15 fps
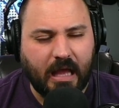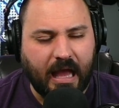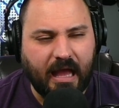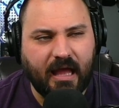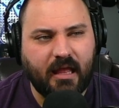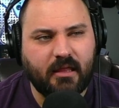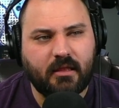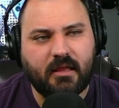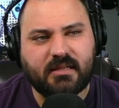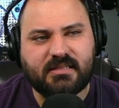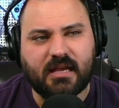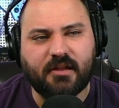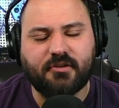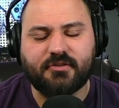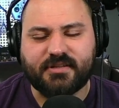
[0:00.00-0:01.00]
I, it's
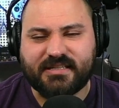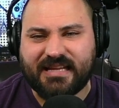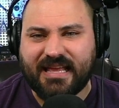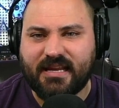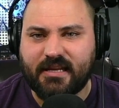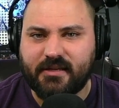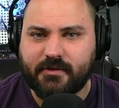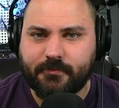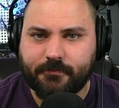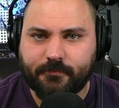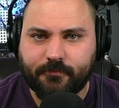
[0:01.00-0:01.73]
understated.